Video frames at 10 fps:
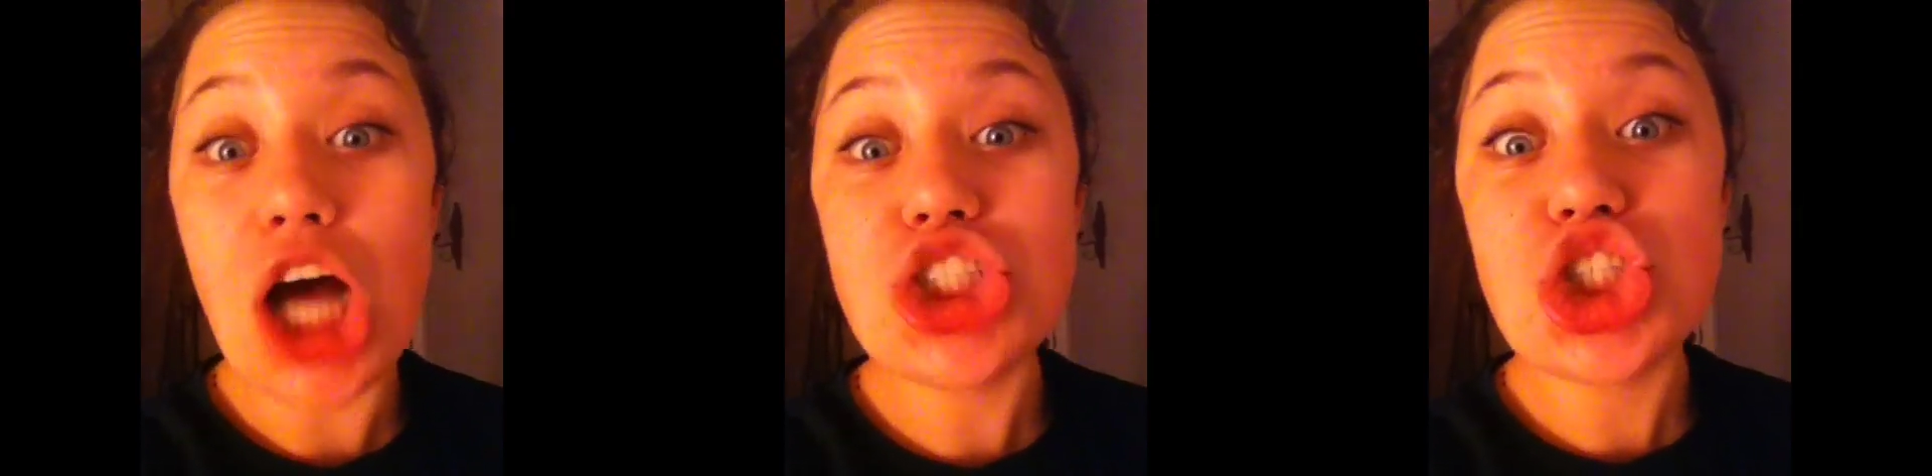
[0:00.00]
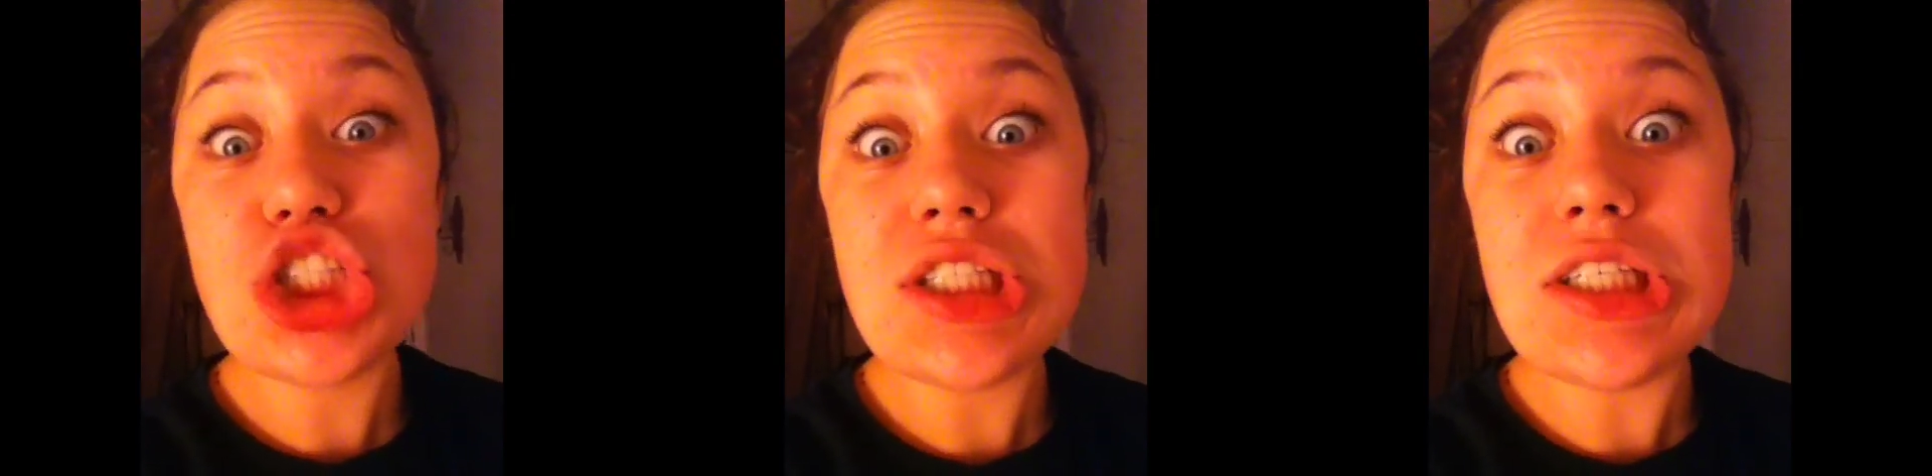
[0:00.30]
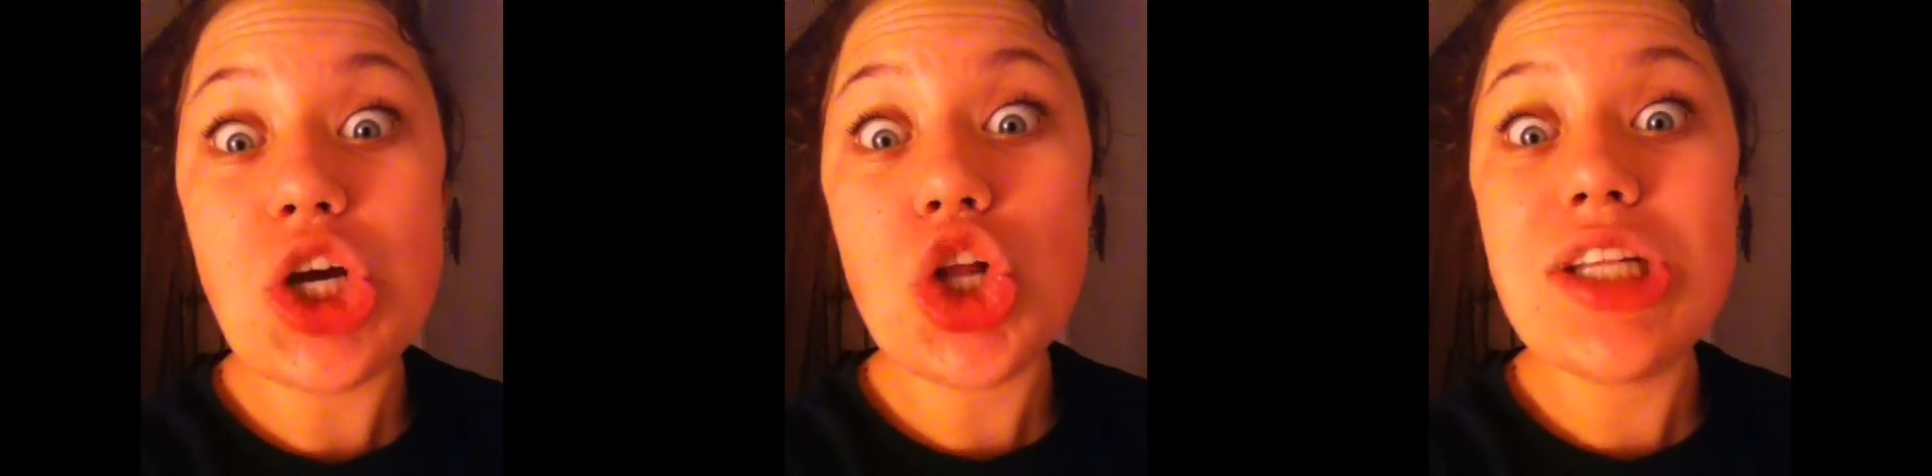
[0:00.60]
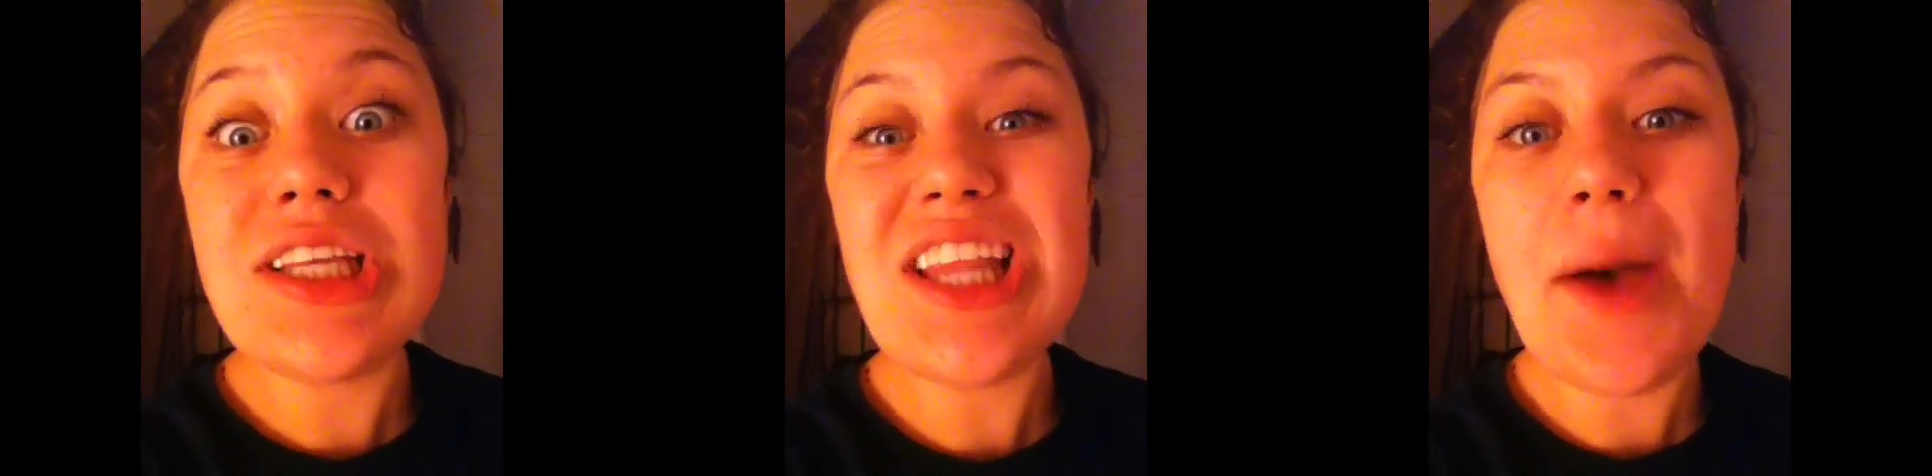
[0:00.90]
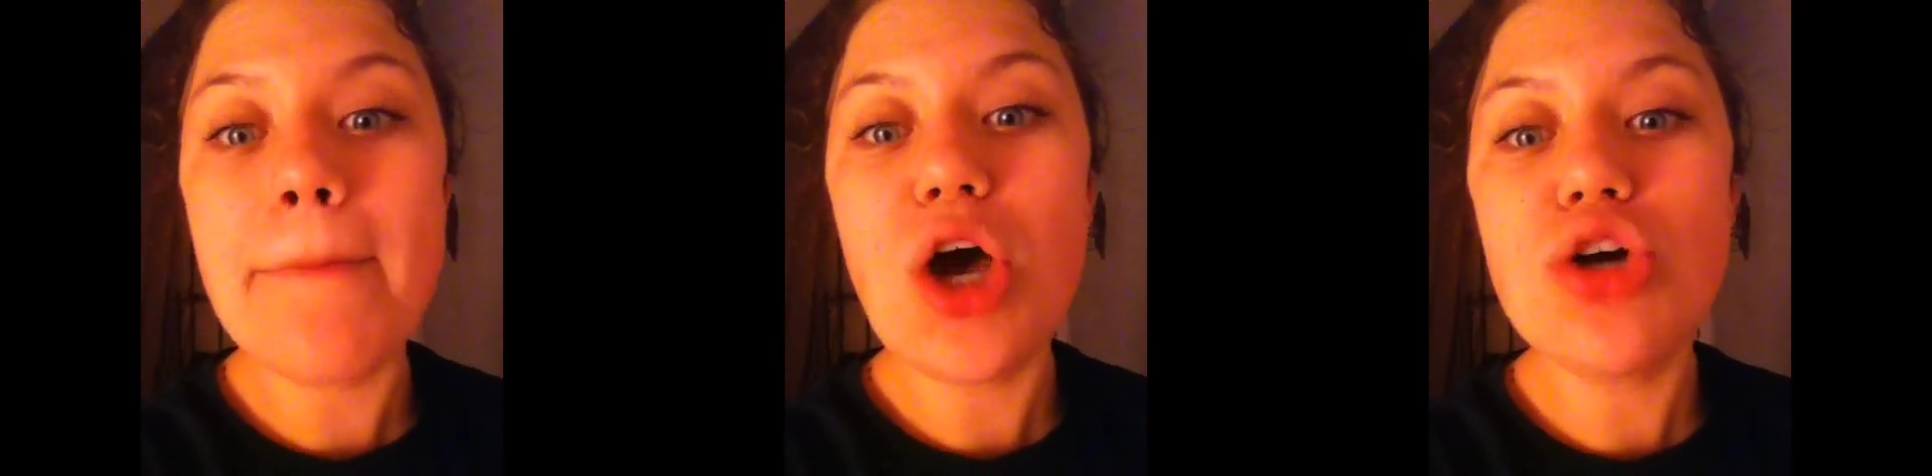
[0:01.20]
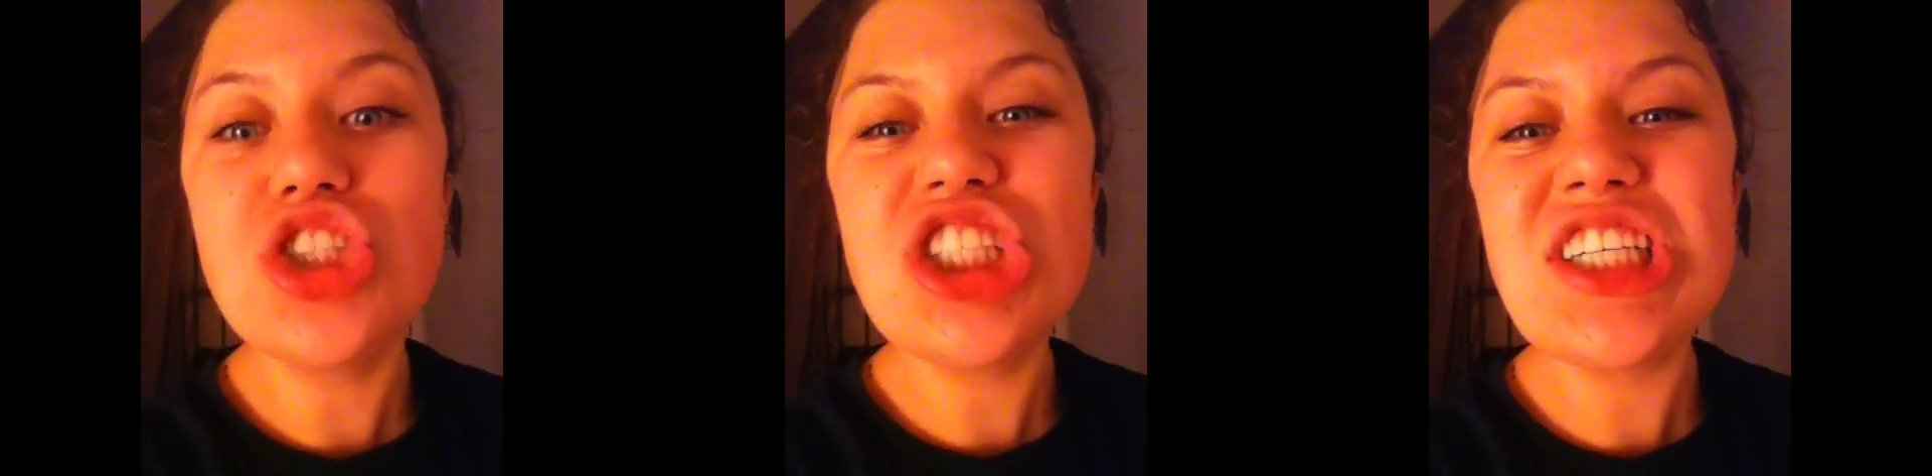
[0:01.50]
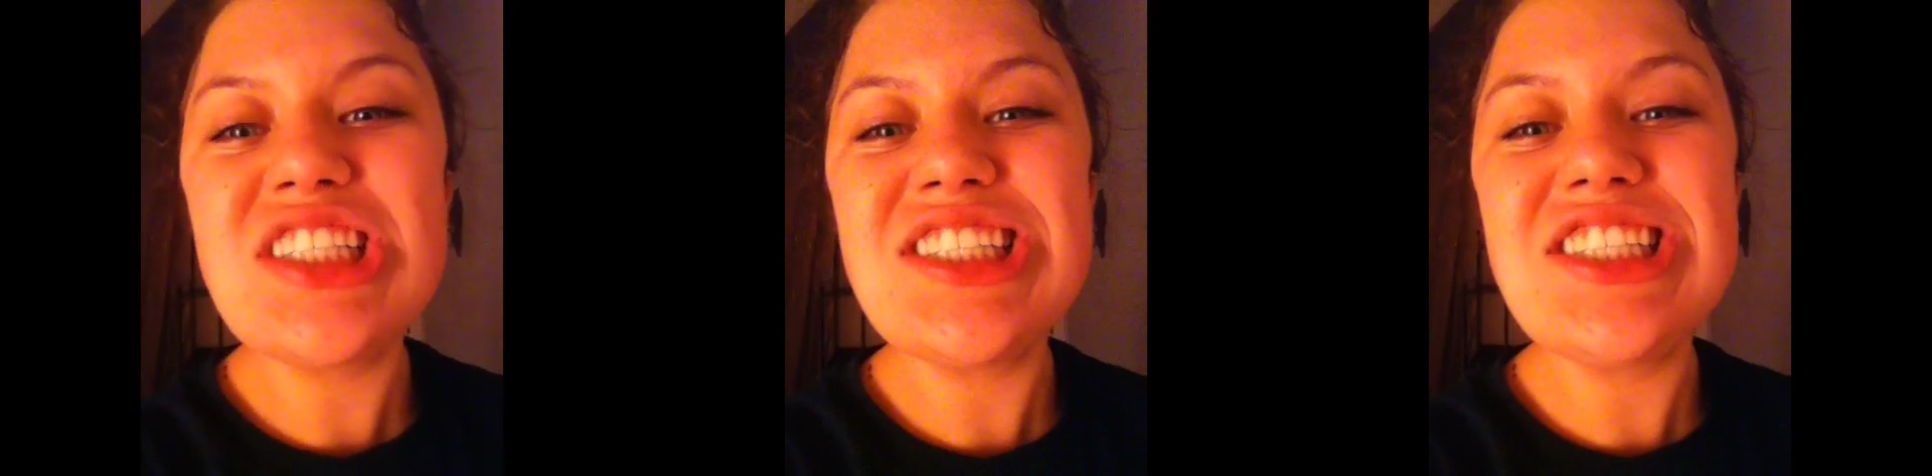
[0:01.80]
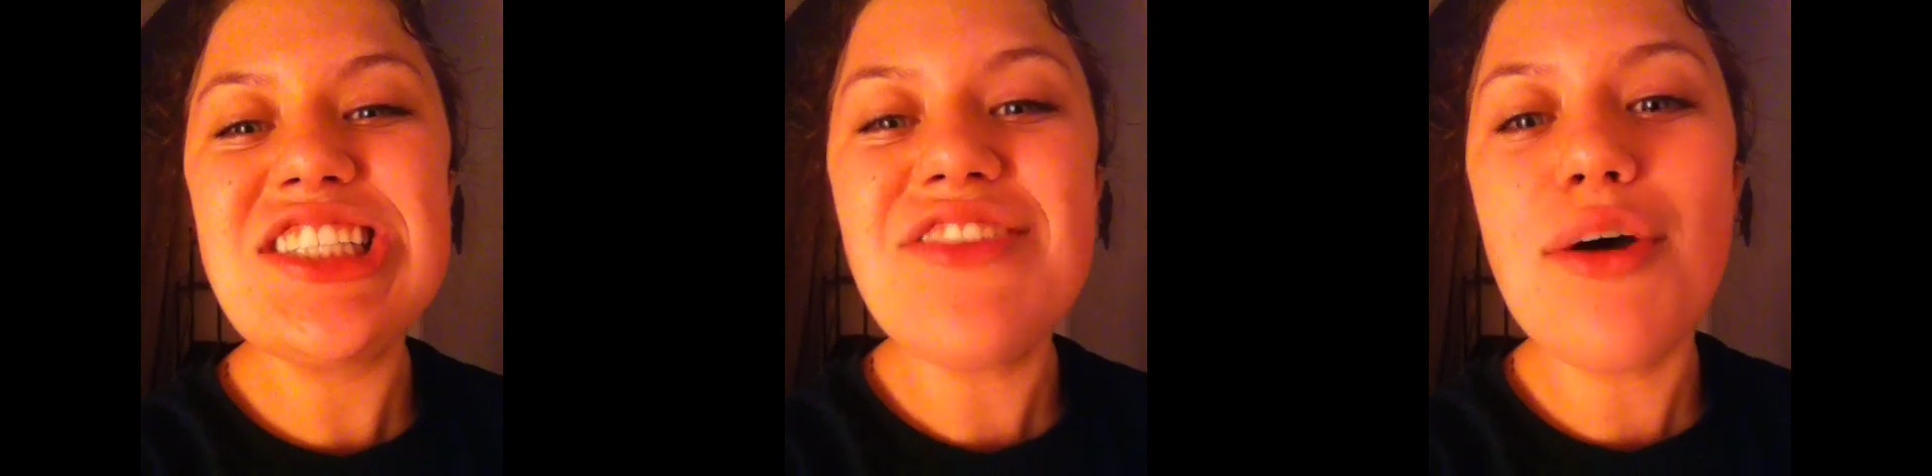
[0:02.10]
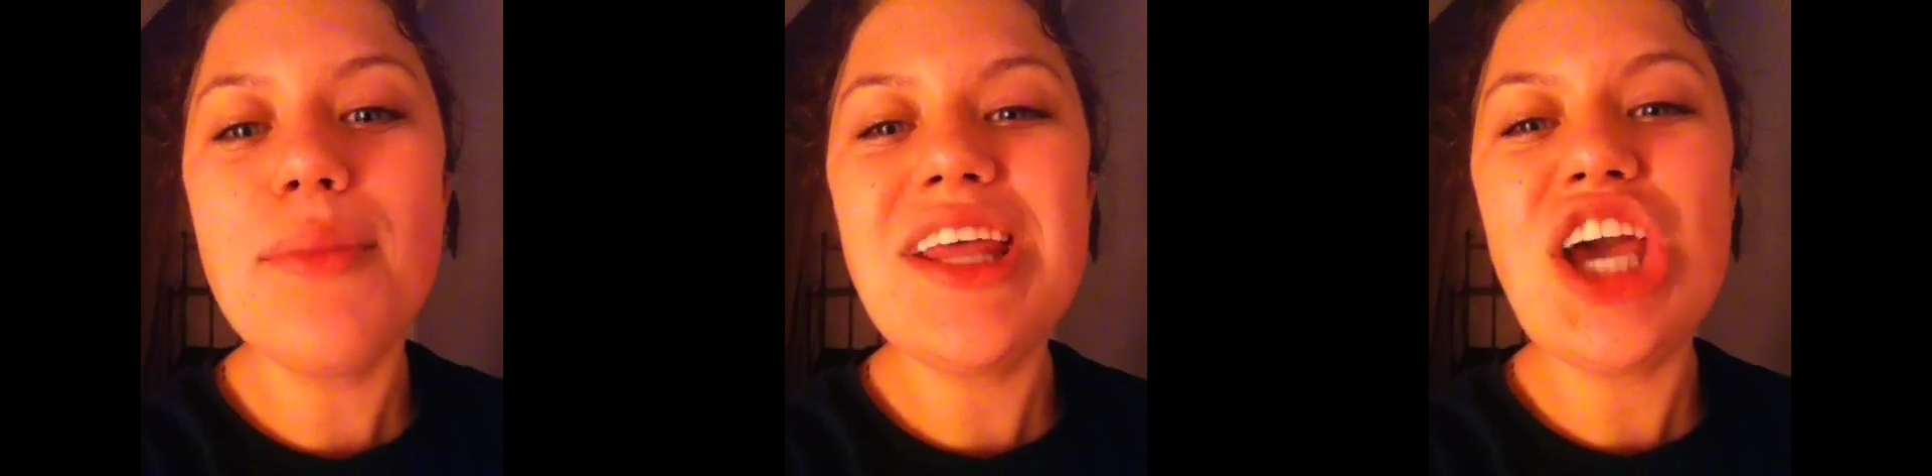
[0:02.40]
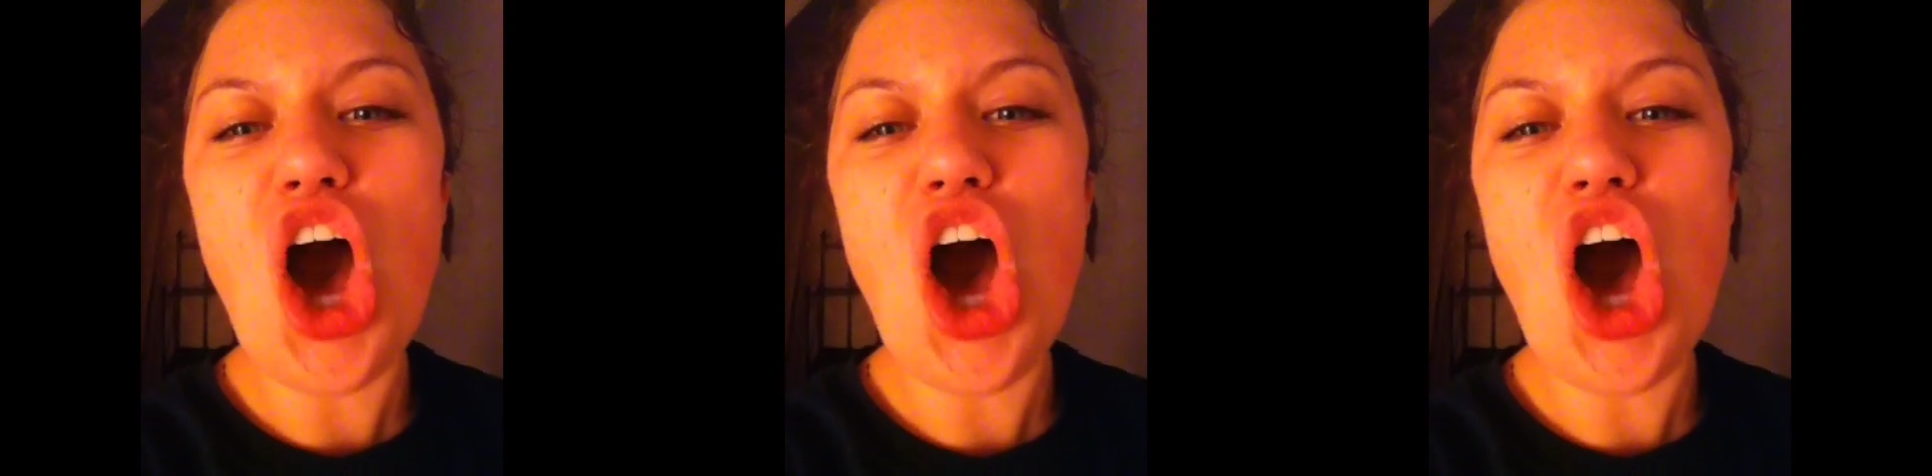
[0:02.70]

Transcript: utter clearly the most conceivably